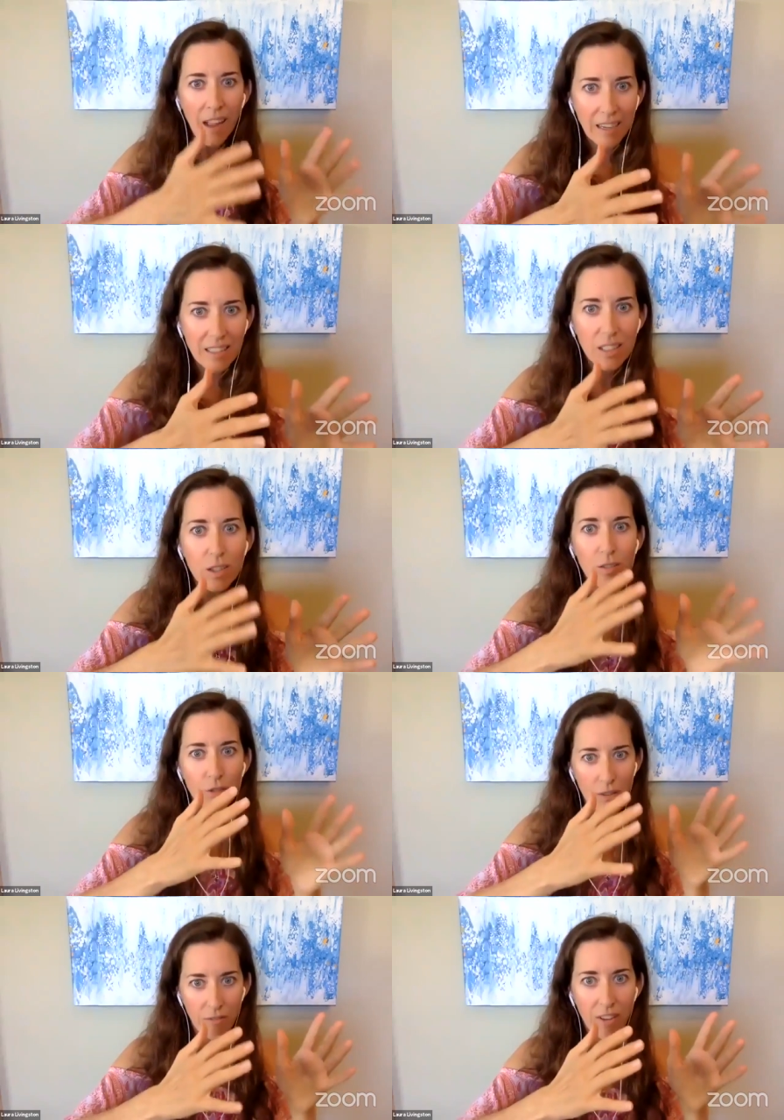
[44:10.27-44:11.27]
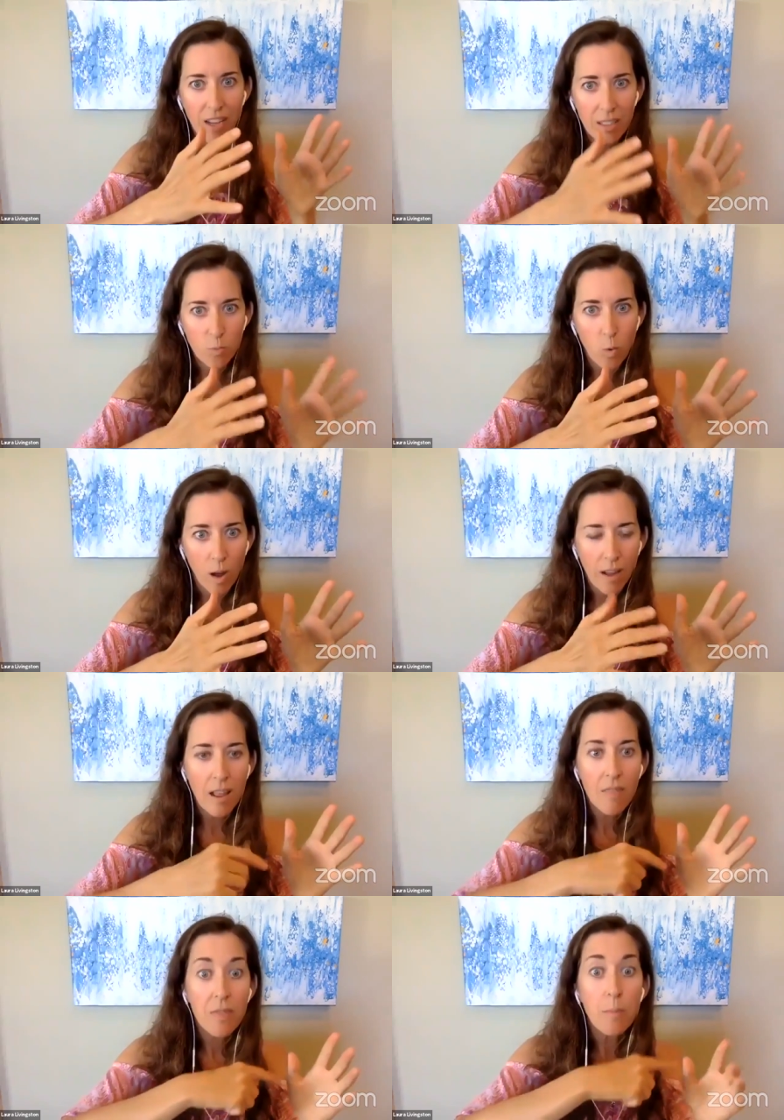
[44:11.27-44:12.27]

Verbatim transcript: execute on phase one